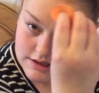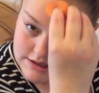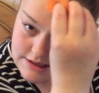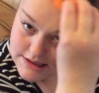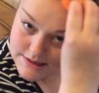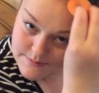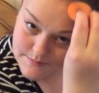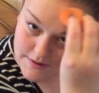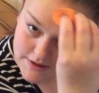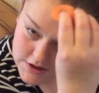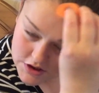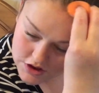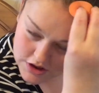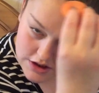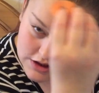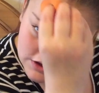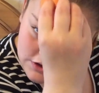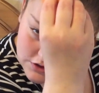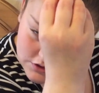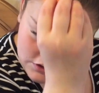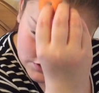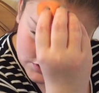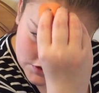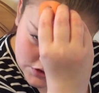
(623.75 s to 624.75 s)
especially the
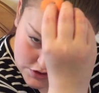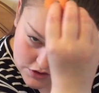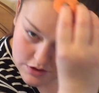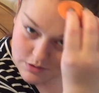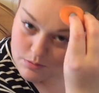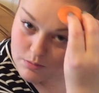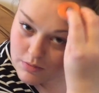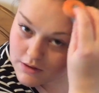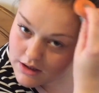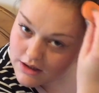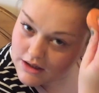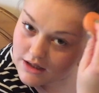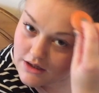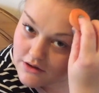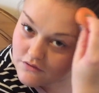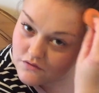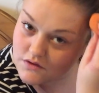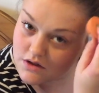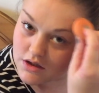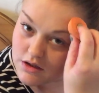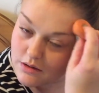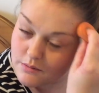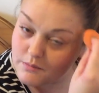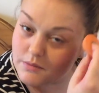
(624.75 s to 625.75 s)
contouring bit that I've
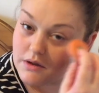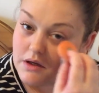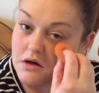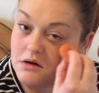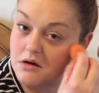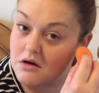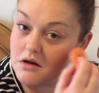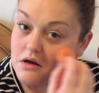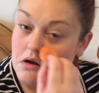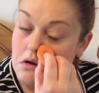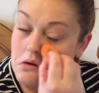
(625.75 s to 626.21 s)
done up here.